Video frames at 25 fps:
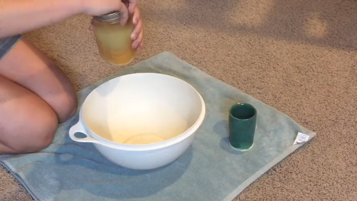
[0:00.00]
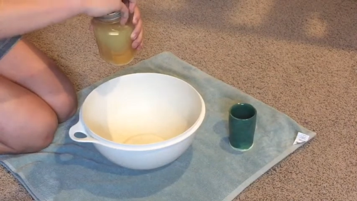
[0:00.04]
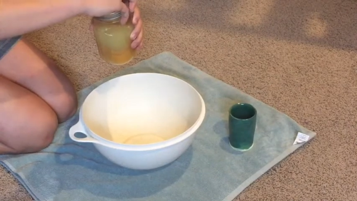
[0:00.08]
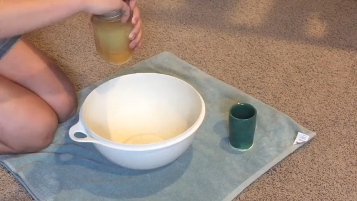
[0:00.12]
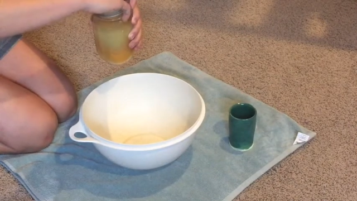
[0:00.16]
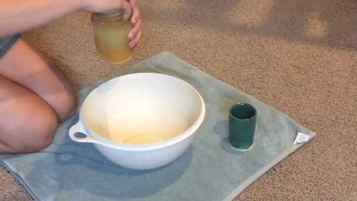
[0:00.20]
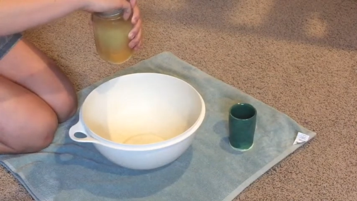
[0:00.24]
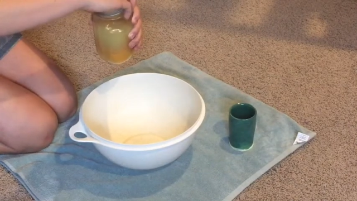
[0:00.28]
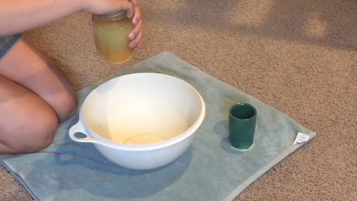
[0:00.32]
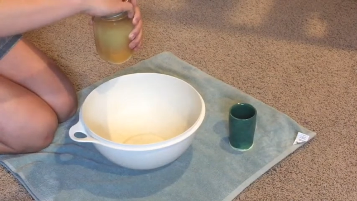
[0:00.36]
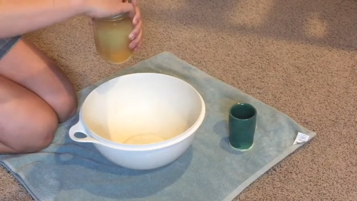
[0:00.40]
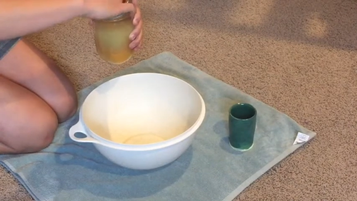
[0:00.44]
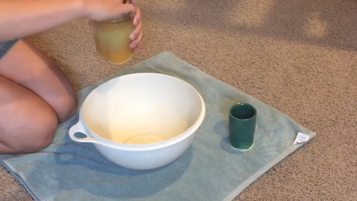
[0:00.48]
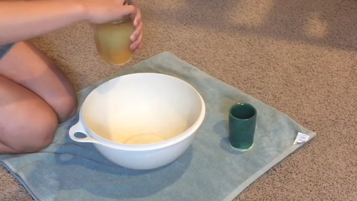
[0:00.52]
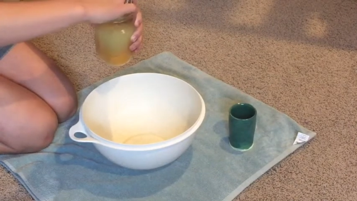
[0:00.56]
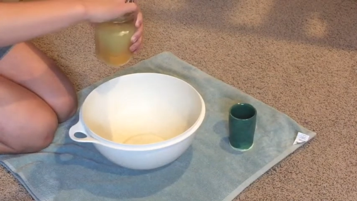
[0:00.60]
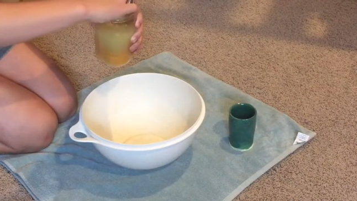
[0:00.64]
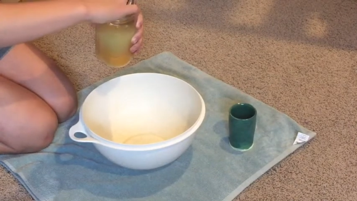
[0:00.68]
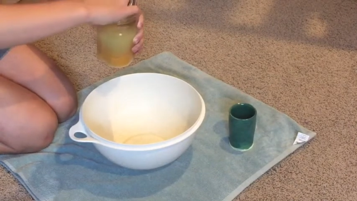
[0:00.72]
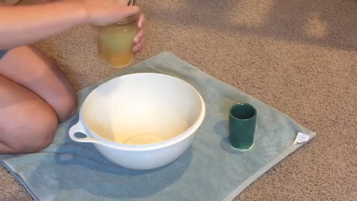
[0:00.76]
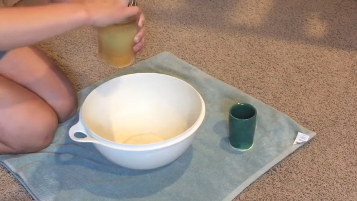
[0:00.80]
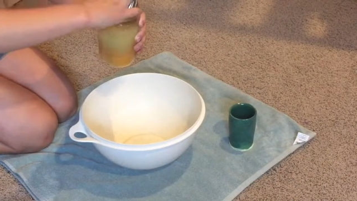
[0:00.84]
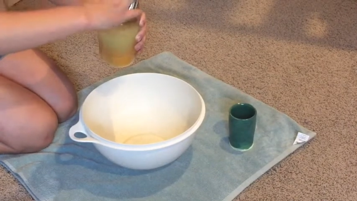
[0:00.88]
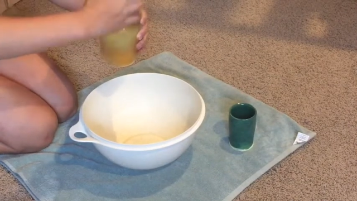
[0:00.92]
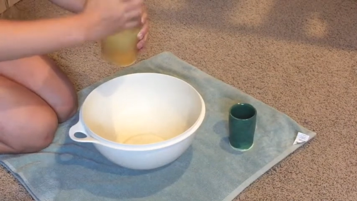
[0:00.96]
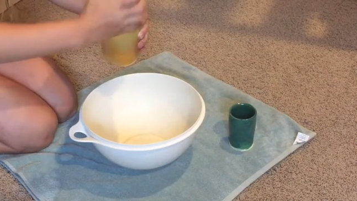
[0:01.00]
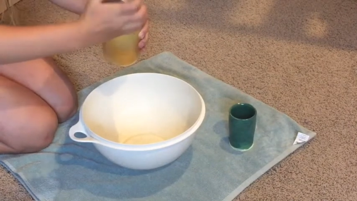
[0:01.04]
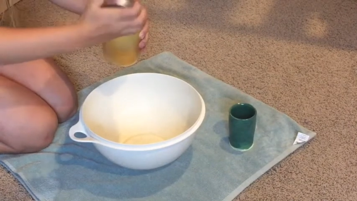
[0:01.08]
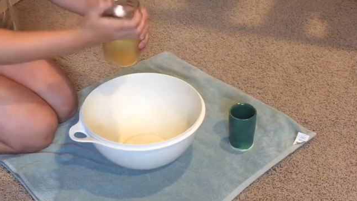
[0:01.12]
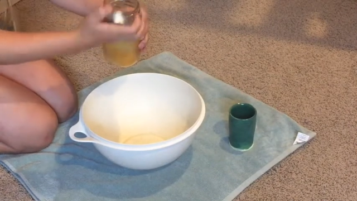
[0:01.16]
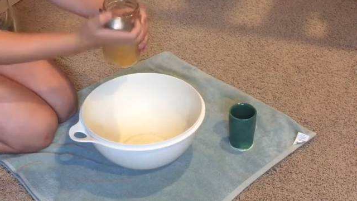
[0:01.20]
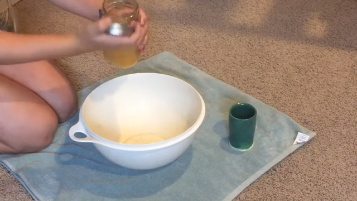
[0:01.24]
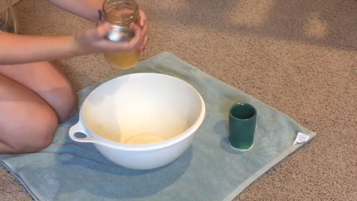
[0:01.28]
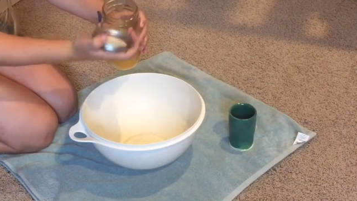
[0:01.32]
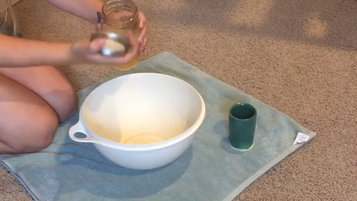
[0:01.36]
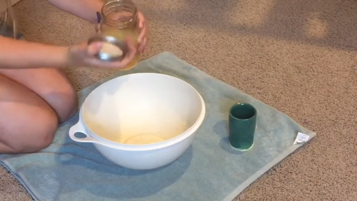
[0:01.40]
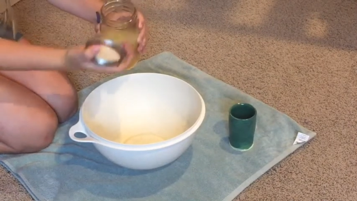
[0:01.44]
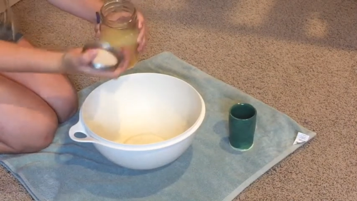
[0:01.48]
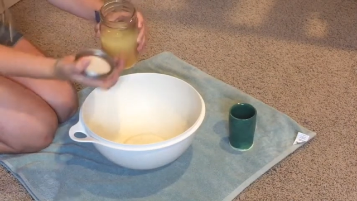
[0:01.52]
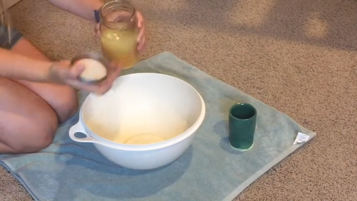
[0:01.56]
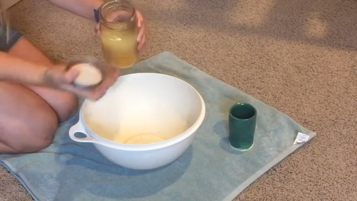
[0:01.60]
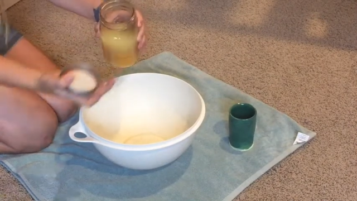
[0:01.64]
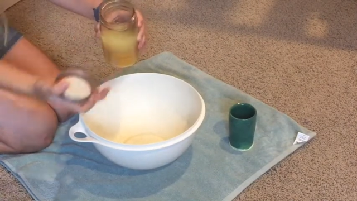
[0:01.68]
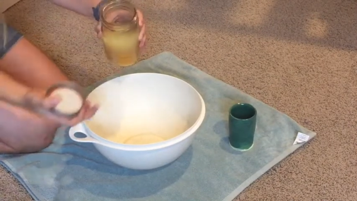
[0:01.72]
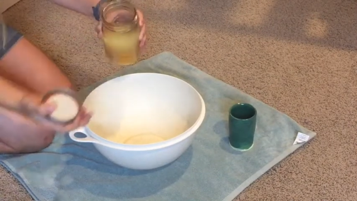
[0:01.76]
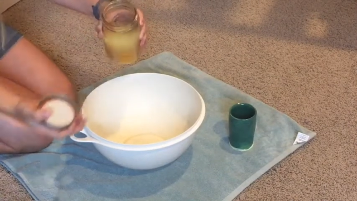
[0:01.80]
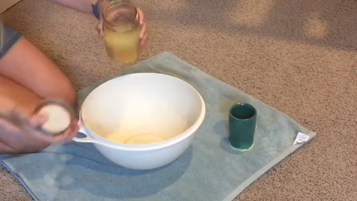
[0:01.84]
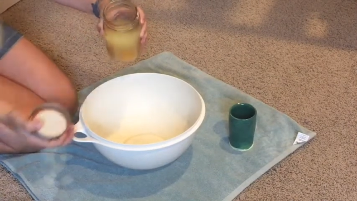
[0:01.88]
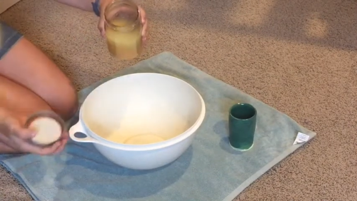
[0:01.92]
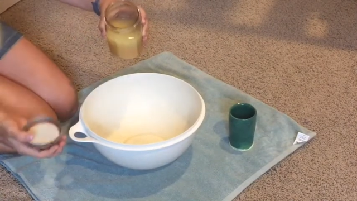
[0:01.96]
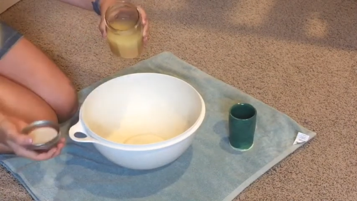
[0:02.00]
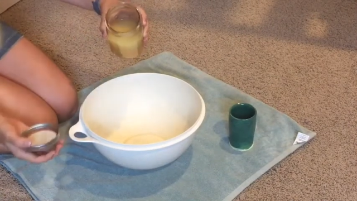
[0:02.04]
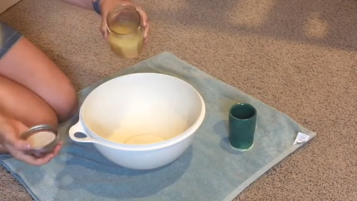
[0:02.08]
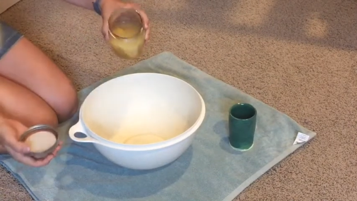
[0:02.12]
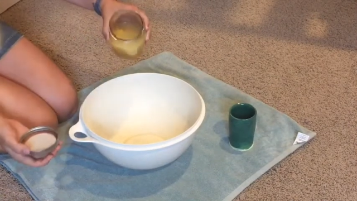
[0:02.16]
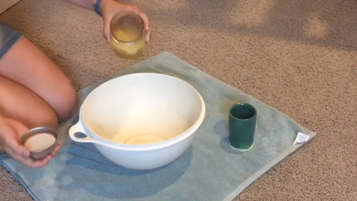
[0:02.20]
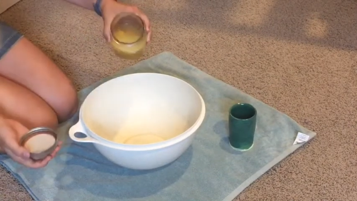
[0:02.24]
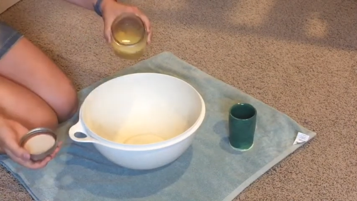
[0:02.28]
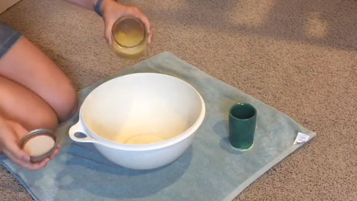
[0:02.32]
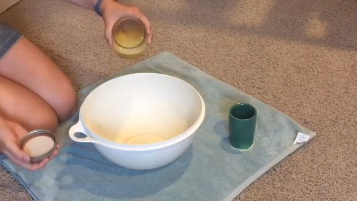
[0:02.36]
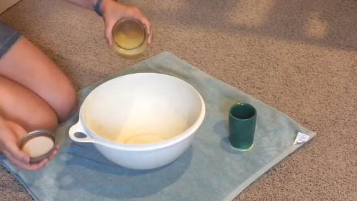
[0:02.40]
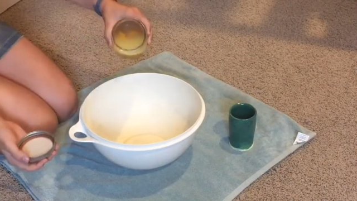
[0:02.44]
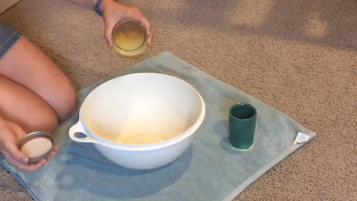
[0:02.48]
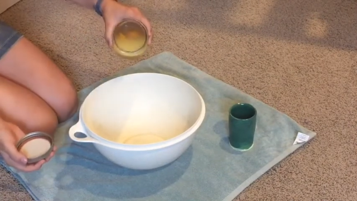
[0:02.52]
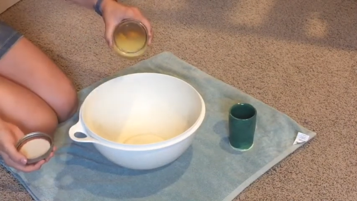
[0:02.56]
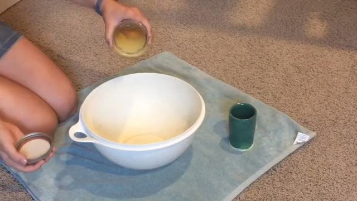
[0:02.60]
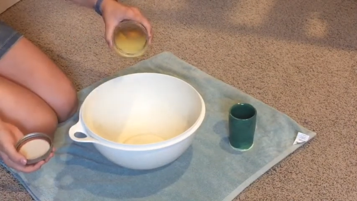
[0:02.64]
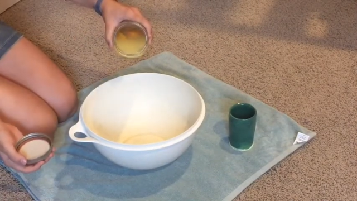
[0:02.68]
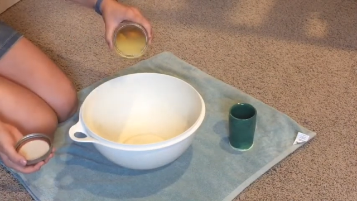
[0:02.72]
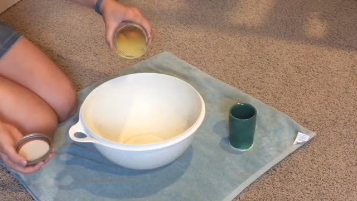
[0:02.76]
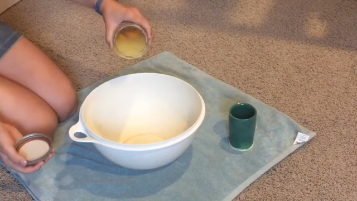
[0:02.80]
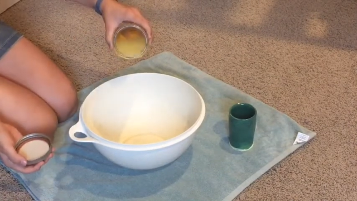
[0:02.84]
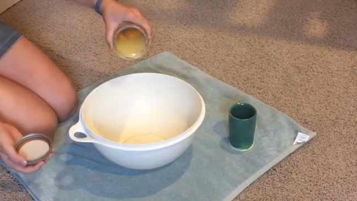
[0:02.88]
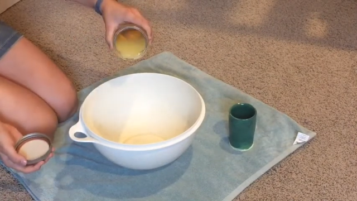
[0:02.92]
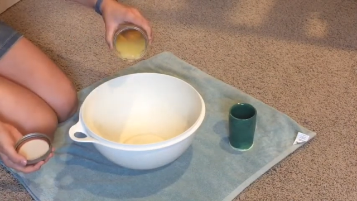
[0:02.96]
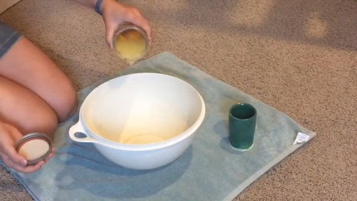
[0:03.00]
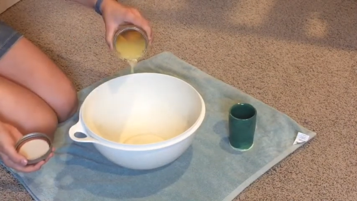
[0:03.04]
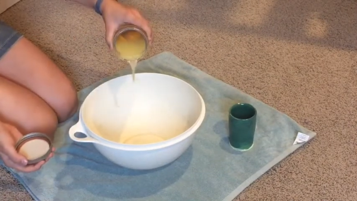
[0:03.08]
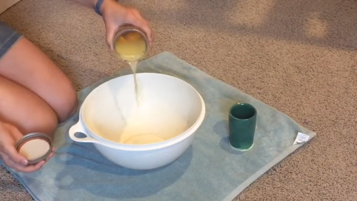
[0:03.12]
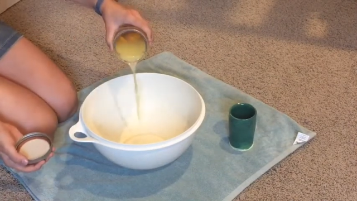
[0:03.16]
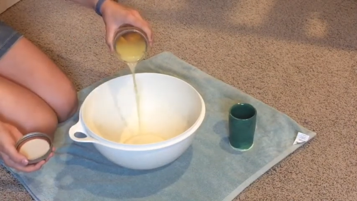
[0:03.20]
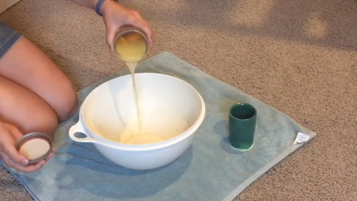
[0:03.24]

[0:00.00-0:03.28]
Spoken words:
[unreadable: no face in view]